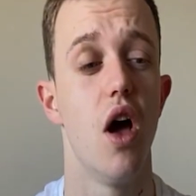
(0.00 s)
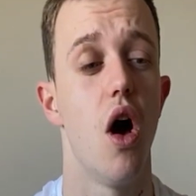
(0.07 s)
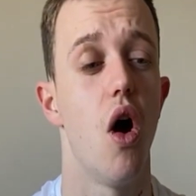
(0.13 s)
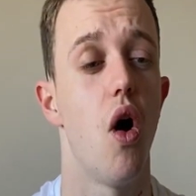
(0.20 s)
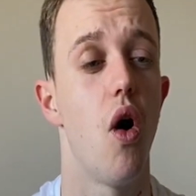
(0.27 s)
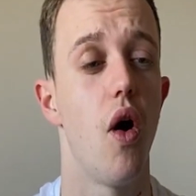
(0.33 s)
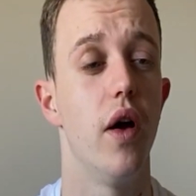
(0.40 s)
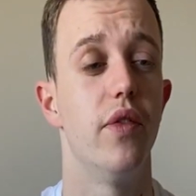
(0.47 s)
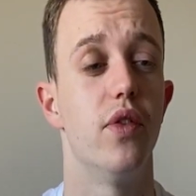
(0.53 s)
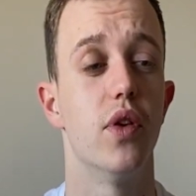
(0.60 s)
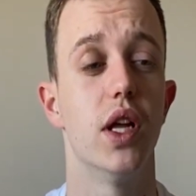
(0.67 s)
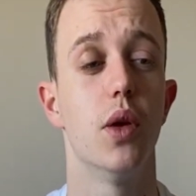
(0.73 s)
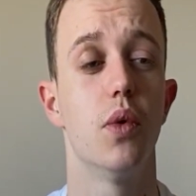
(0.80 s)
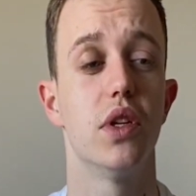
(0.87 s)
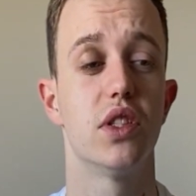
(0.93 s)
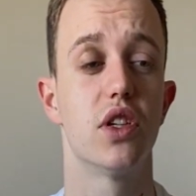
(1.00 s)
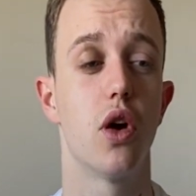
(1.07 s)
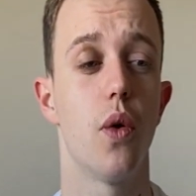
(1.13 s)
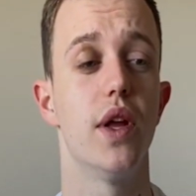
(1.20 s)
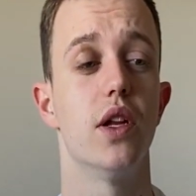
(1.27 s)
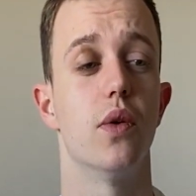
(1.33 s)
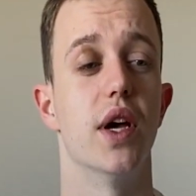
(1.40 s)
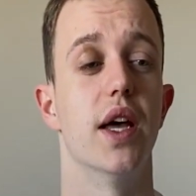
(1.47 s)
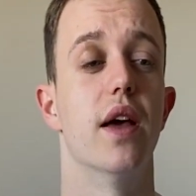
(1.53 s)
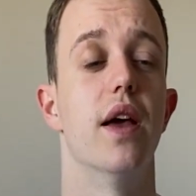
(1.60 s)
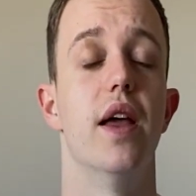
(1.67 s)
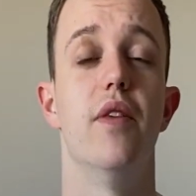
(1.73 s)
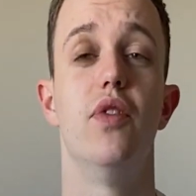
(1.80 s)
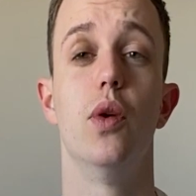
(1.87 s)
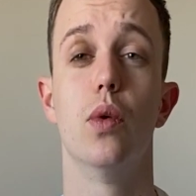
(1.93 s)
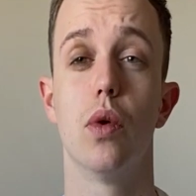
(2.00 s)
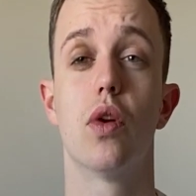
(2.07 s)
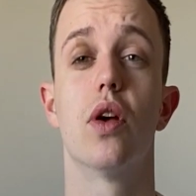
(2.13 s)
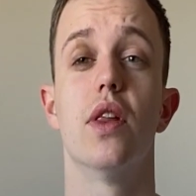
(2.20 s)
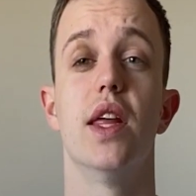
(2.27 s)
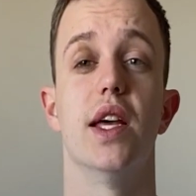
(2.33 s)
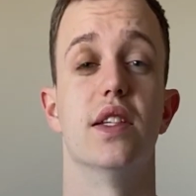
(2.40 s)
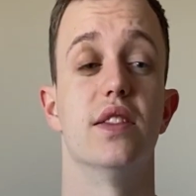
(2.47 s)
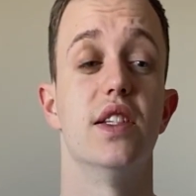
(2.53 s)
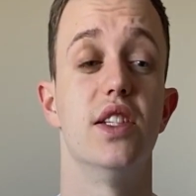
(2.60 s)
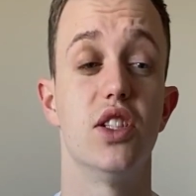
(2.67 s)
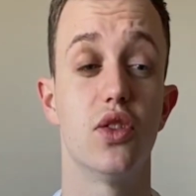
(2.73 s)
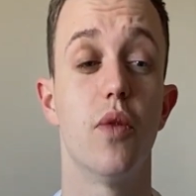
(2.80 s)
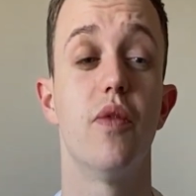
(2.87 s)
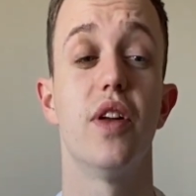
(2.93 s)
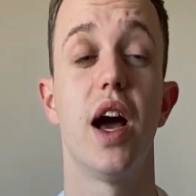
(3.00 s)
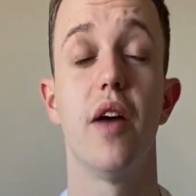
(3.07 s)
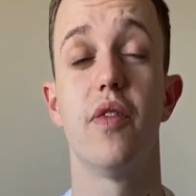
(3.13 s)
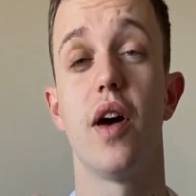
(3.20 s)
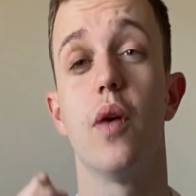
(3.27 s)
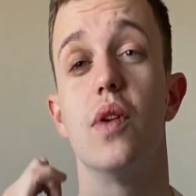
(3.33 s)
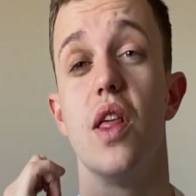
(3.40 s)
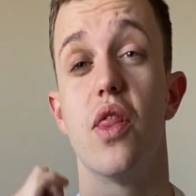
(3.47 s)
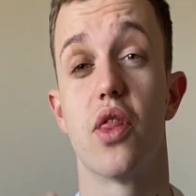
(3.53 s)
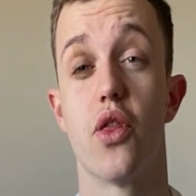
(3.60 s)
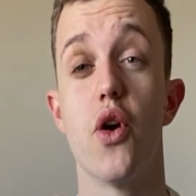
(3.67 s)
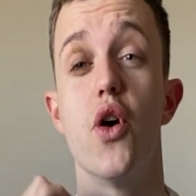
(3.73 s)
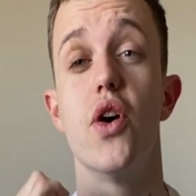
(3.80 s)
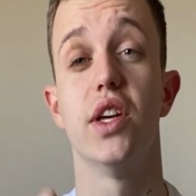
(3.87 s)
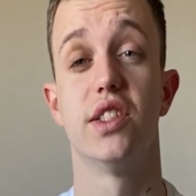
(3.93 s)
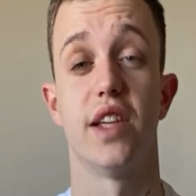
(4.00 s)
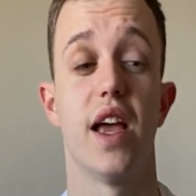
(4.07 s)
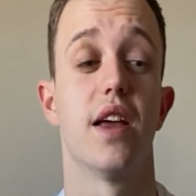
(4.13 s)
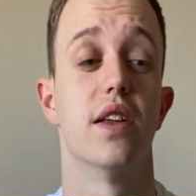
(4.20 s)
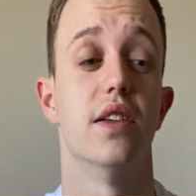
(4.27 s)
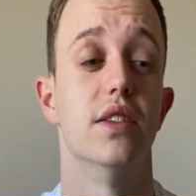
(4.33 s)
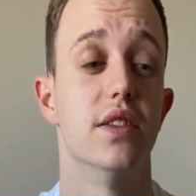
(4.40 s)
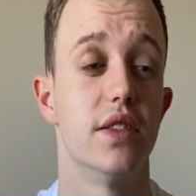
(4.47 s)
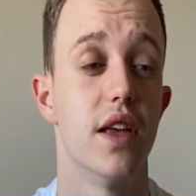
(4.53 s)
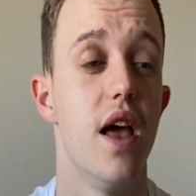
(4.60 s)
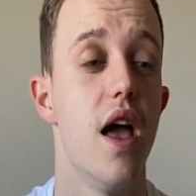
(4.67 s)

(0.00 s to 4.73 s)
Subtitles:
Or if you really wanted to go into it, if you look at this is something I found in 30 seconds.